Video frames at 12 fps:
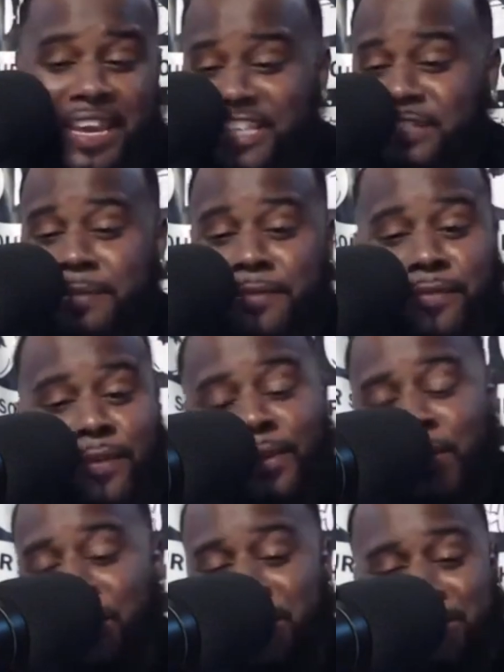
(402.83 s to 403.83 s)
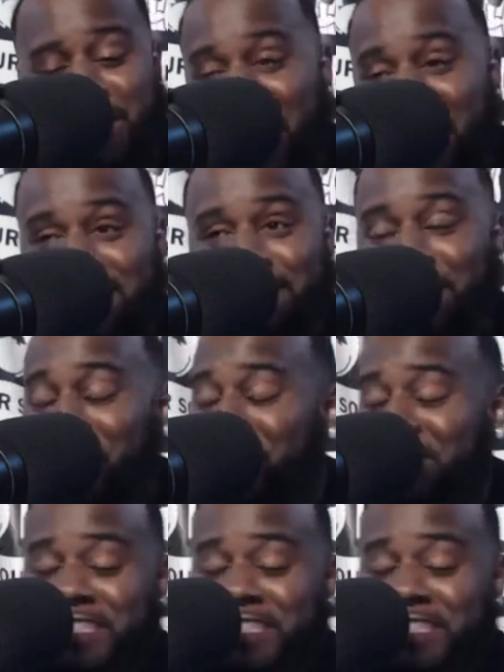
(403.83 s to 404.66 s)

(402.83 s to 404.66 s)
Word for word: Henchman for Lodi Mack's murder.